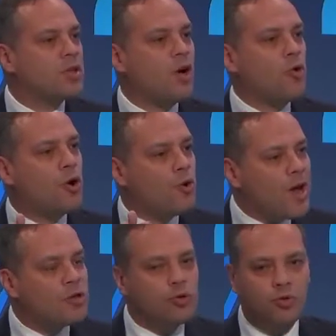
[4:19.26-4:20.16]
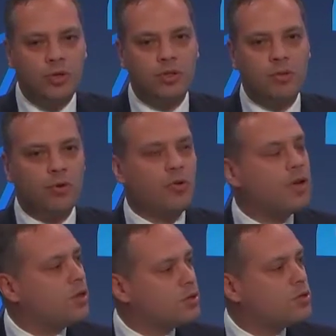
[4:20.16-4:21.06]
how gradually
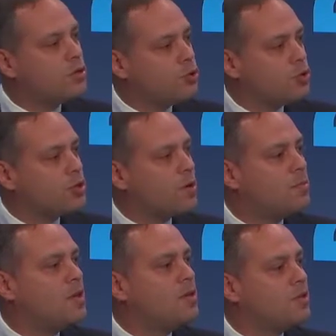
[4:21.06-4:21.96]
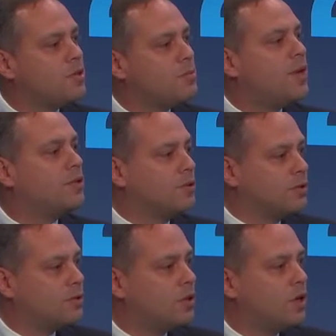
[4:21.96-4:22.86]
democratic institutions are being
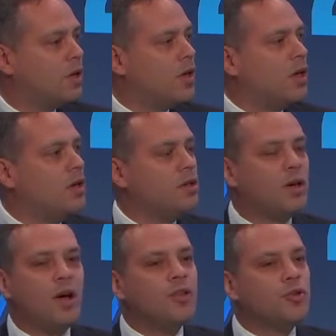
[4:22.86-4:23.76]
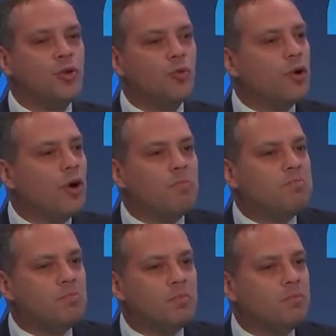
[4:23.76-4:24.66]
dismantled in a country where
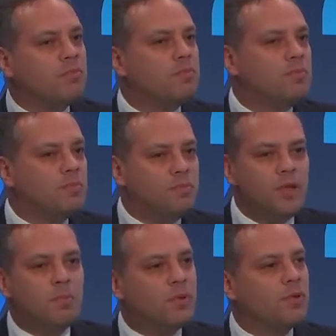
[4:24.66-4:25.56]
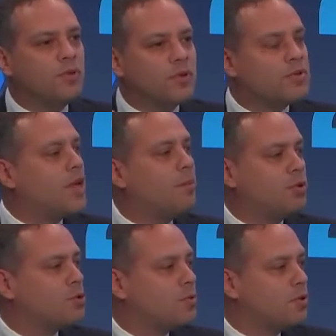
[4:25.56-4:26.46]
people, the
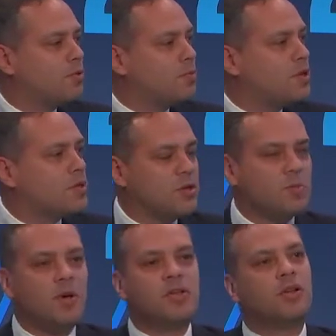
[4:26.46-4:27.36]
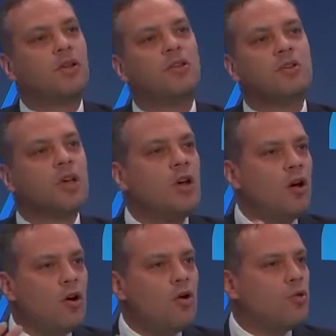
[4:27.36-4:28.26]
establishment, business basically thinks,
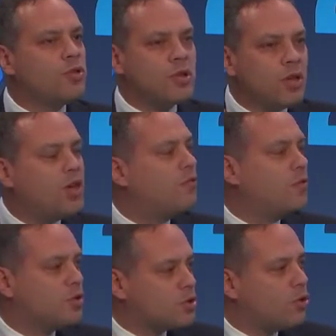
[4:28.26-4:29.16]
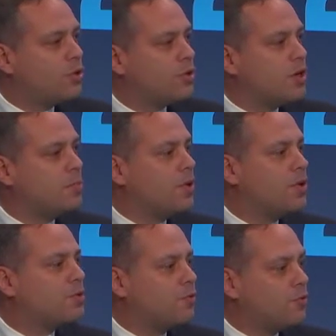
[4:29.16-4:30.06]
oh, it's a given, it's going to take
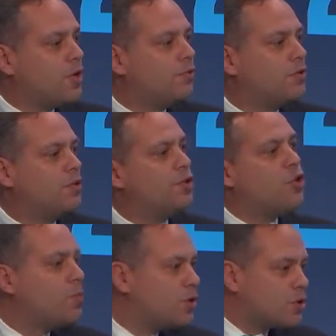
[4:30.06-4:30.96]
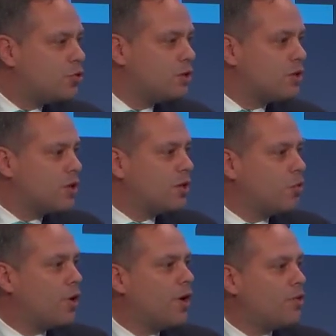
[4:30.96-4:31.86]
place forever, nobody's going to take
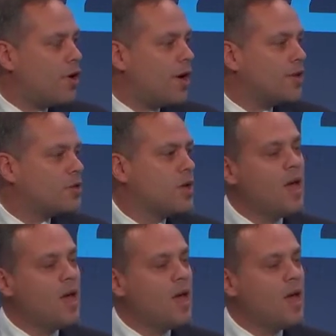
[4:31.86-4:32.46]
away our rights.